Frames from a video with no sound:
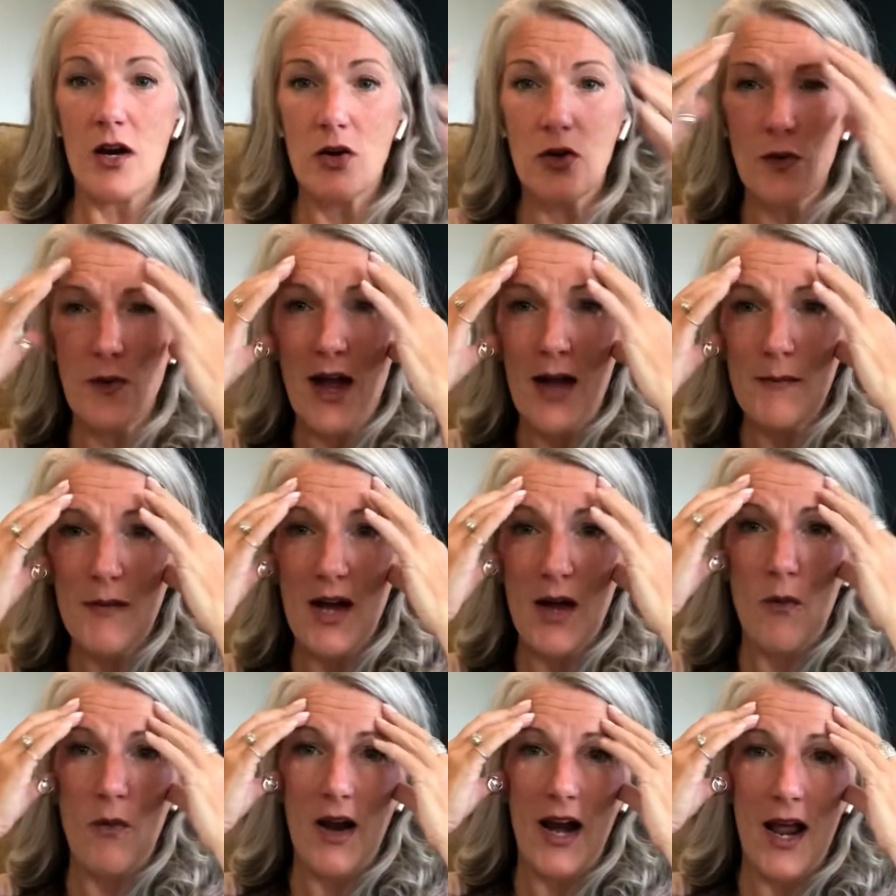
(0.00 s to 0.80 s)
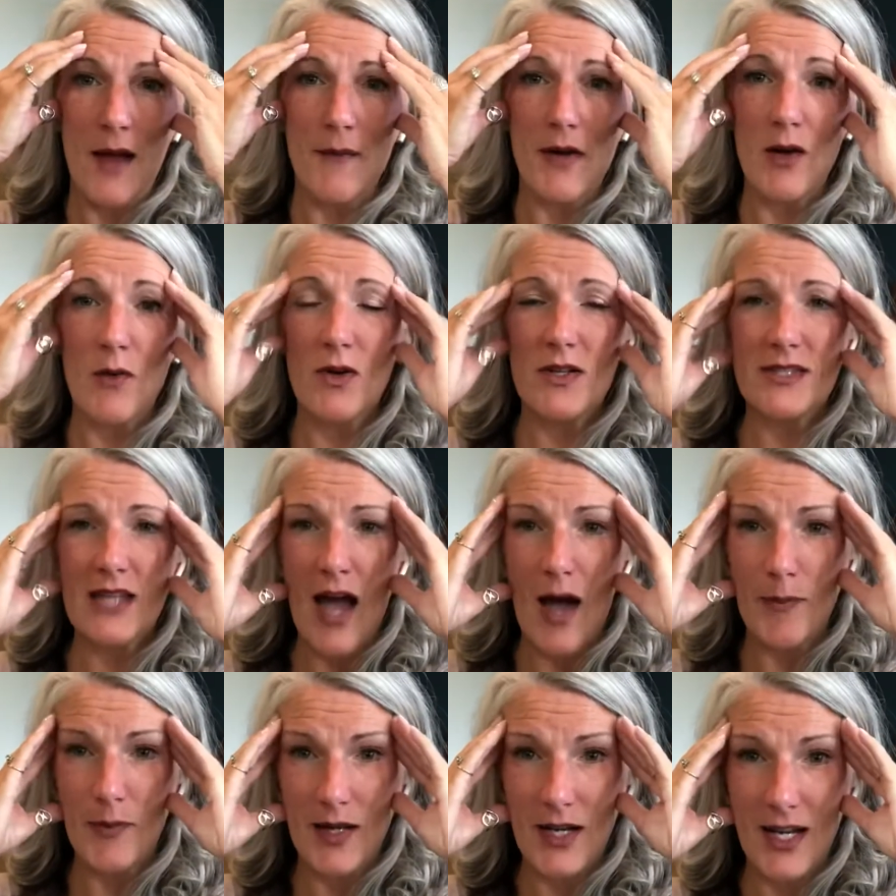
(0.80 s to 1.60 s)
Who am I? What am I? What's
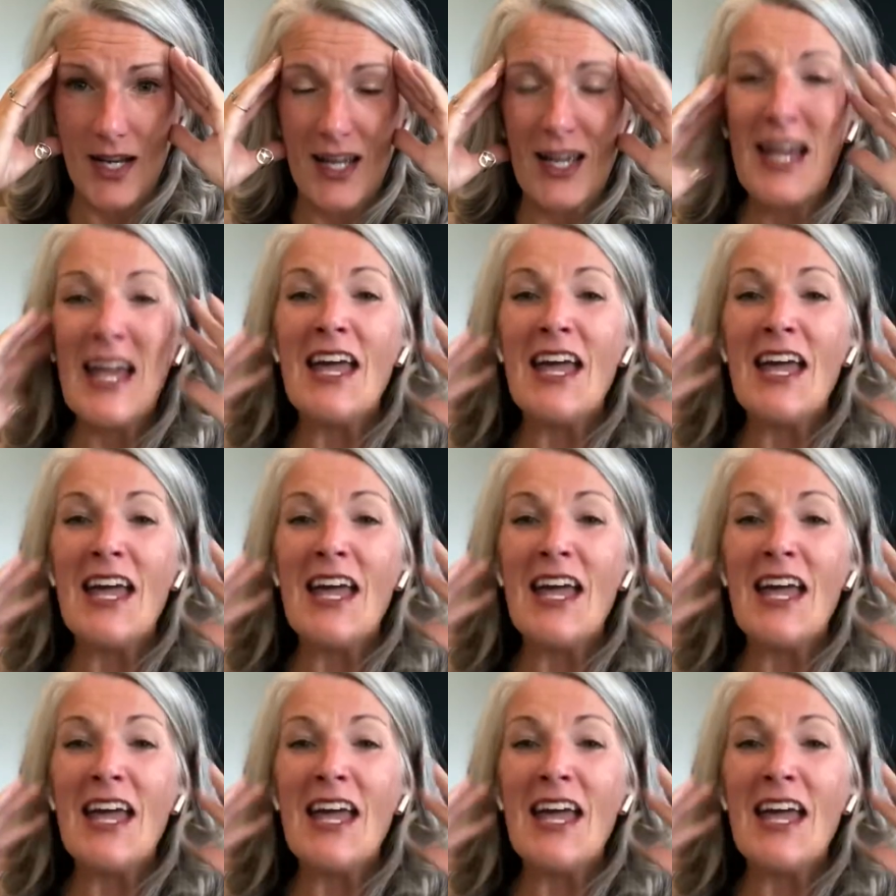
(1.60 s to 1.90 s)
happening?